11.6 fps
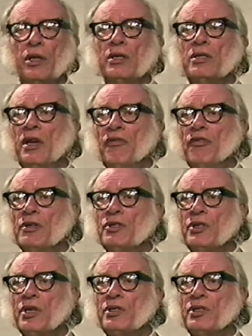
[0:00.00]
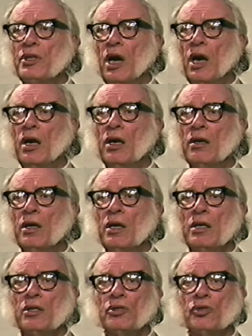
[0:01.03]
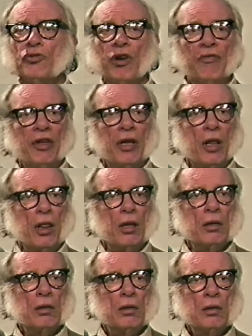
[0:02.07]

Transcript: The differences are trivial.